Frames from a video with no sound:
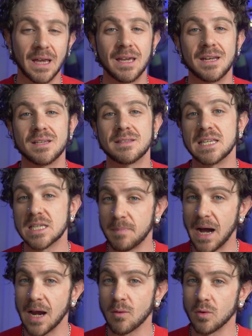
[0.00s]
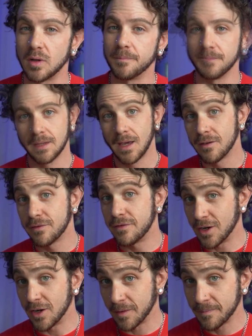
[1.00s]
It is the spiral.
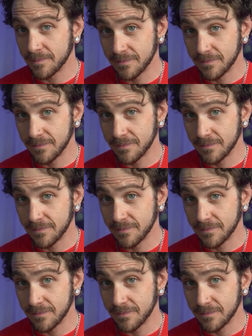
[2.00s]
Fear,